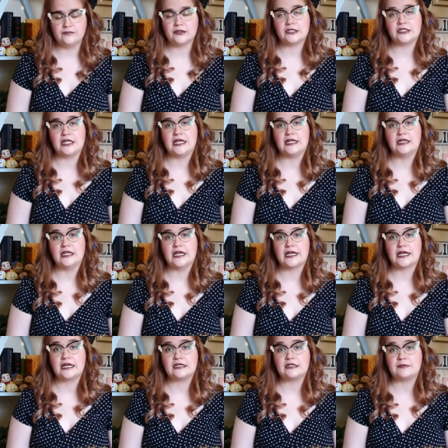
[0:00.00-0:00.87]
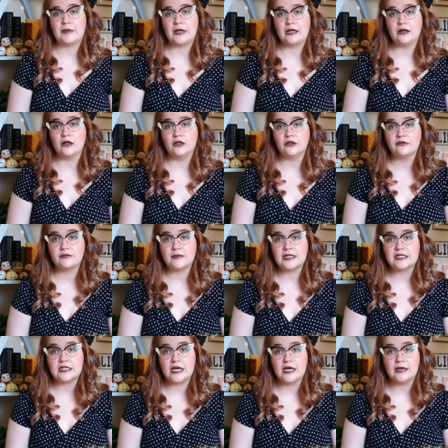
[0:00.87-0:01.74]
pretend like I spent all of
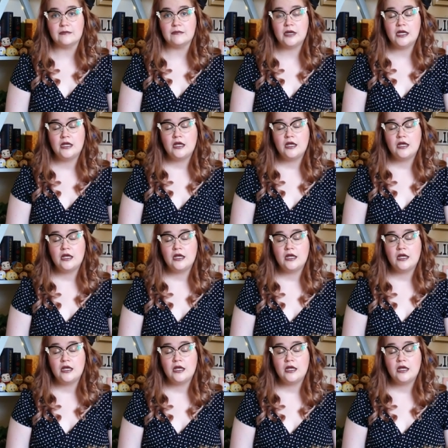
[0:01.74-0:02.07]
my time